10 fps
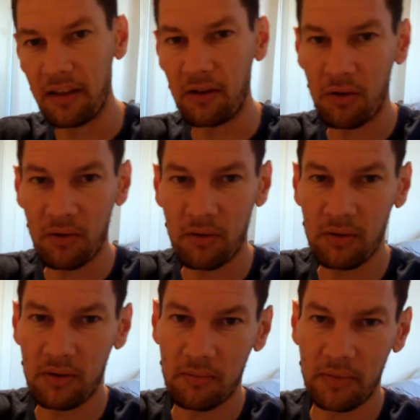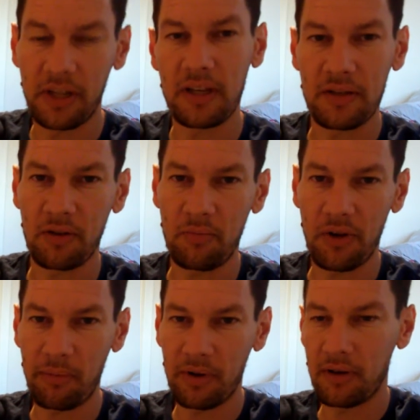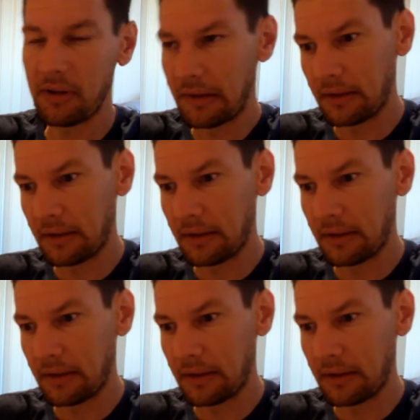the cold because you're a prepper.